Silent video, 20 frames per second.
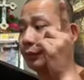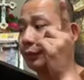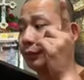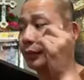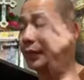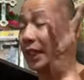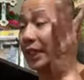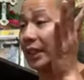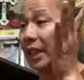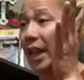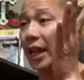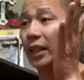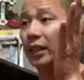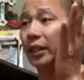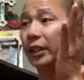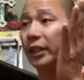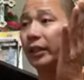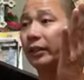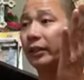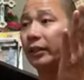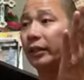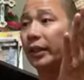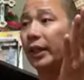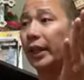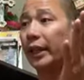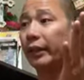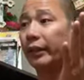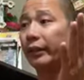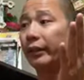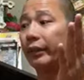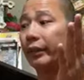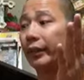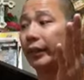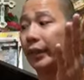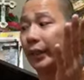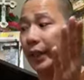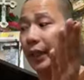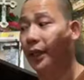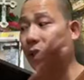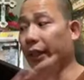Exactly. And
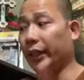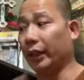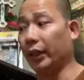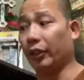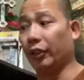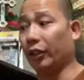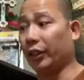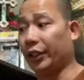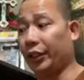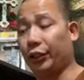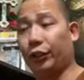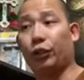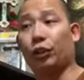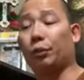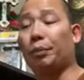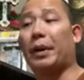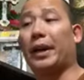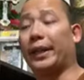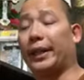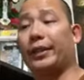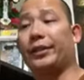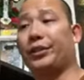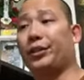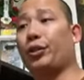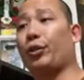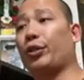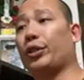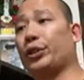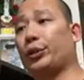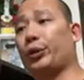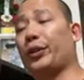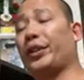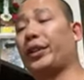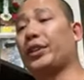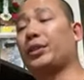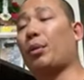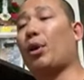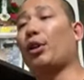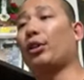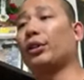he literally stood by his choice with his
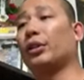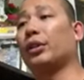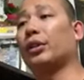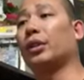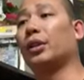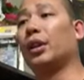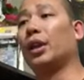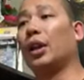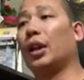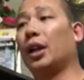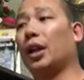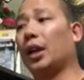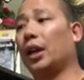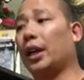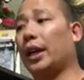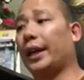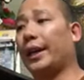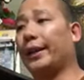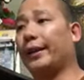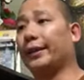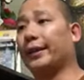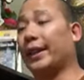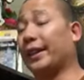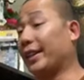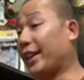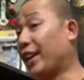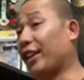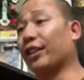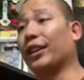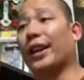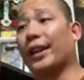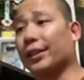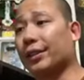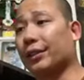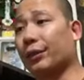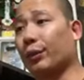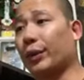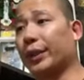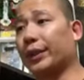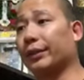partner and can care less
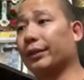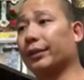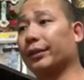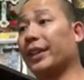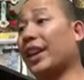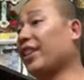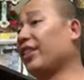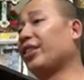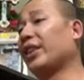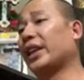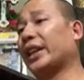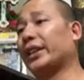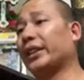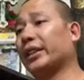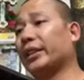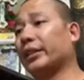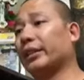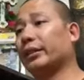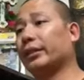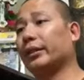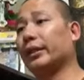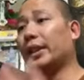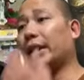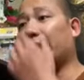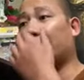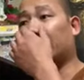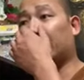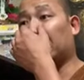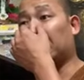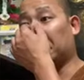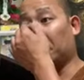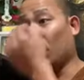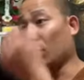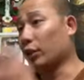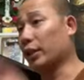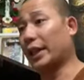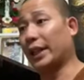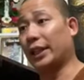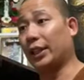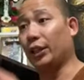of what they think. And
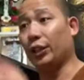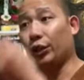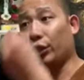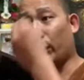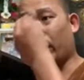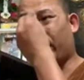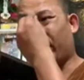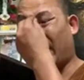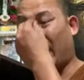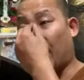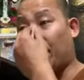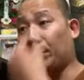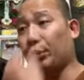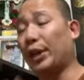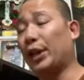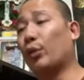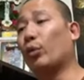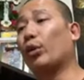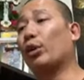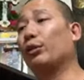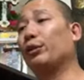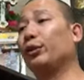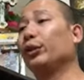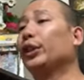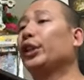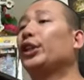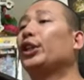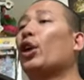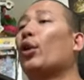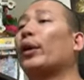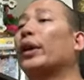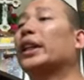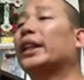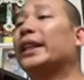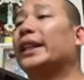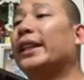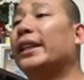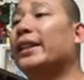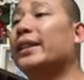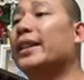he took that break willfully,
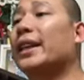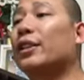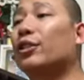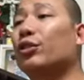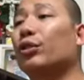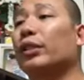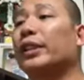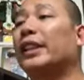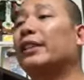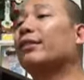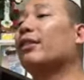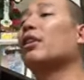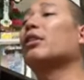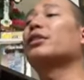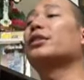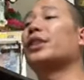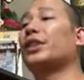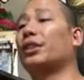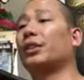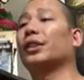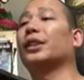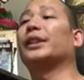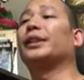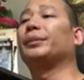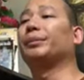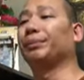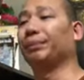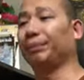knowingly, and intentionally, and voluntarily.